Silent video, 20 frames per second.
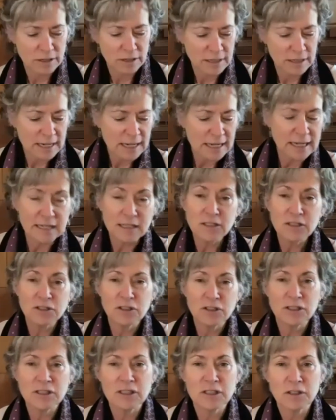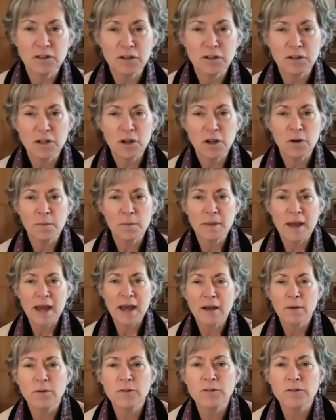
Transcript: knees just so your lower back will